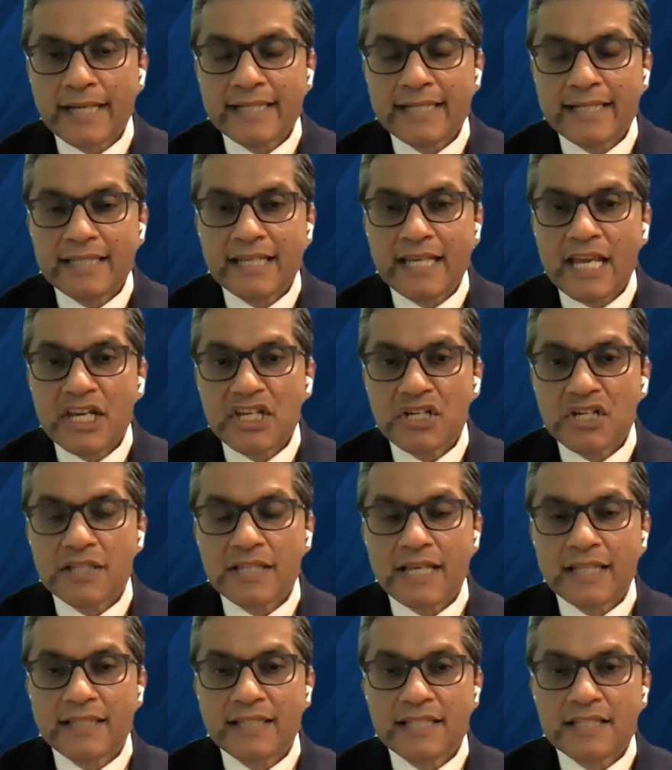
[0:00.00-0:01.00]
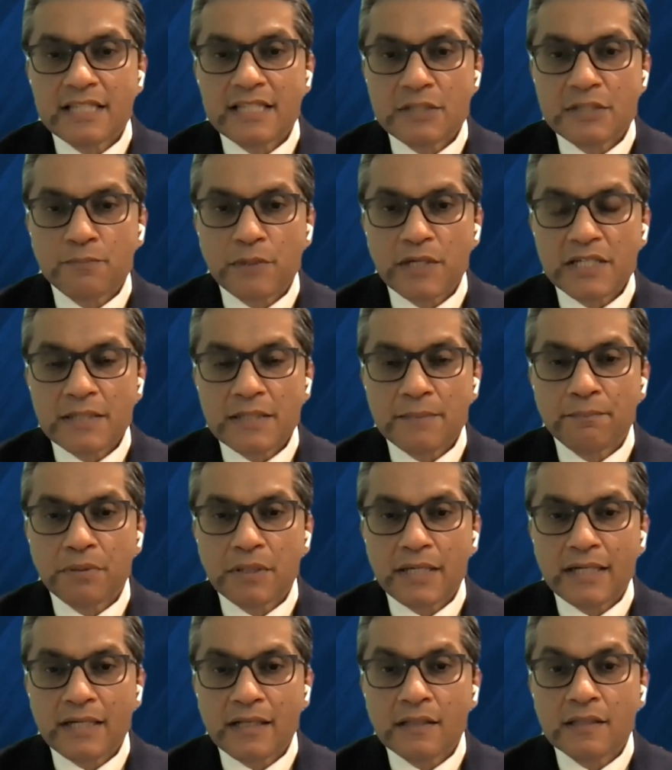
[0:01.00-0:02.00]
indication that this is breast
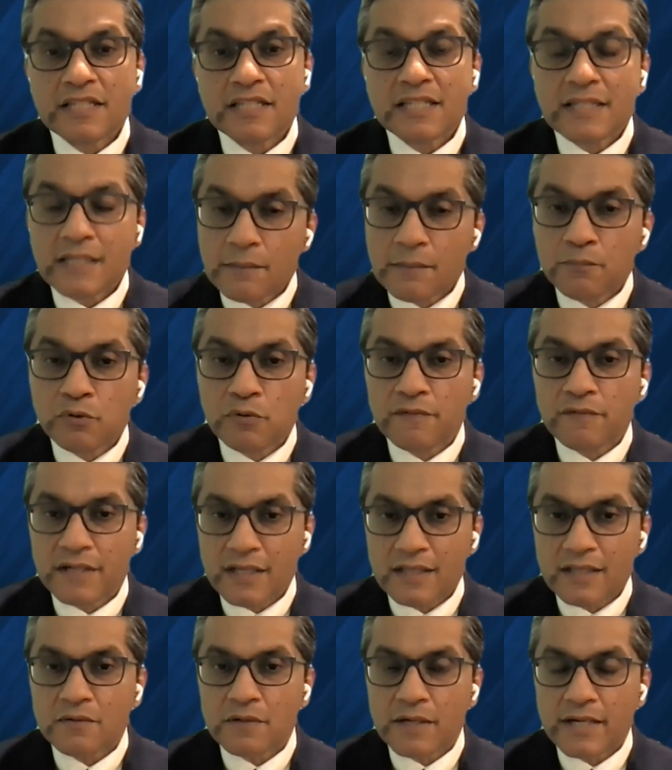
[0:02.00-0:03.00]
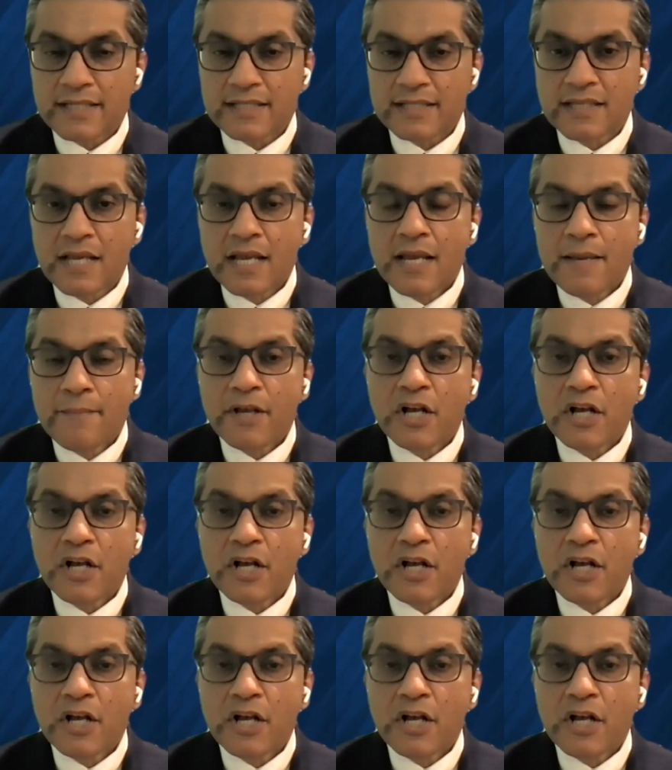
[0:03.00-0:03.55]
implant illness, still proven otherwise,